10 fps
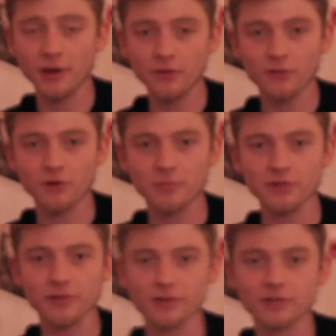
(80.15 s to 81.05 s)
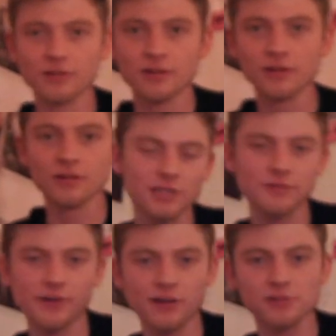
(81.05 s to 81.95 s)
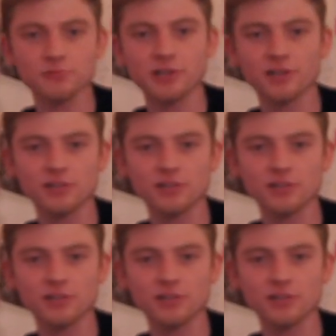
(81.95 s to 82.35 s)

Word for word: I doing or what am I doing? Both. It's finals week,